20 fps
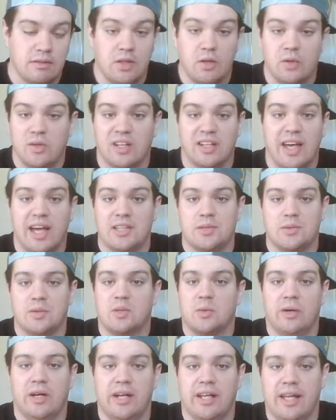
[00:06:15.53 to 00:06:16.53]
You can guess
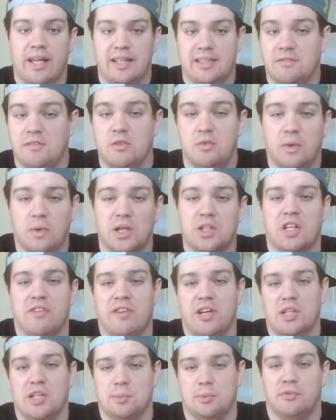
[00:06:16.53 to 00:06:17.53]
which one it is. If you've watched our
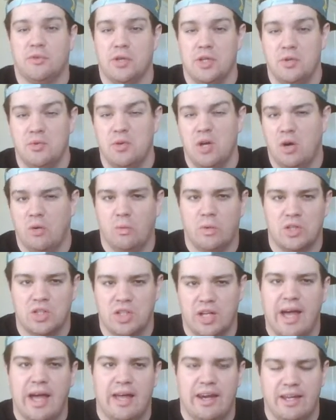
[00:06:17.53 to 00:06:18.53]
videos before, you know
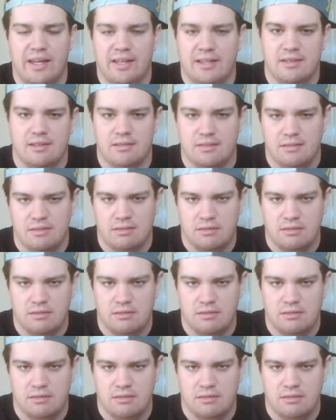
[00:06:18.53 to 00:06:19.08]
which guy it is.